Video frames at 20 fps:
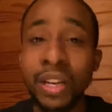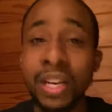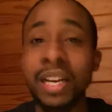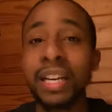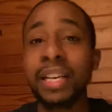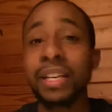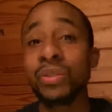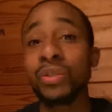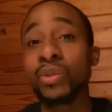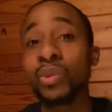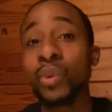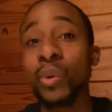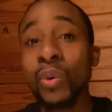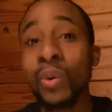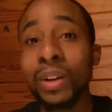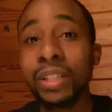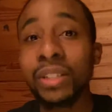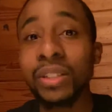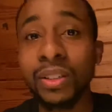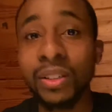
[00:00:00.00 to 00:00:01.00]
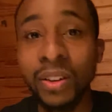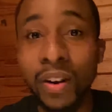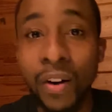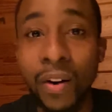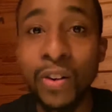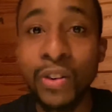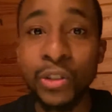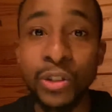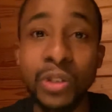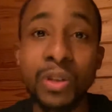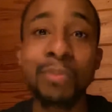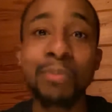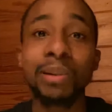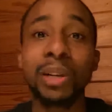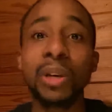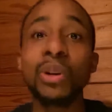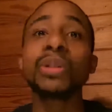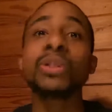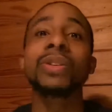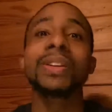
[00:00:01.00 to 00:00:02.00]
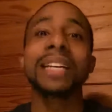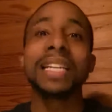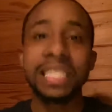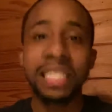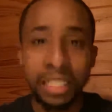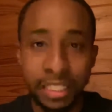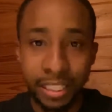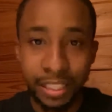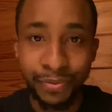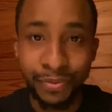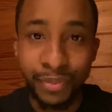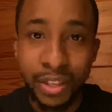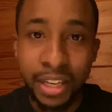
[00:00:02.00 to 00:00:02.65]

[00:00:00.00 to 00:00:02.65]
is going to cause you to blow your engine.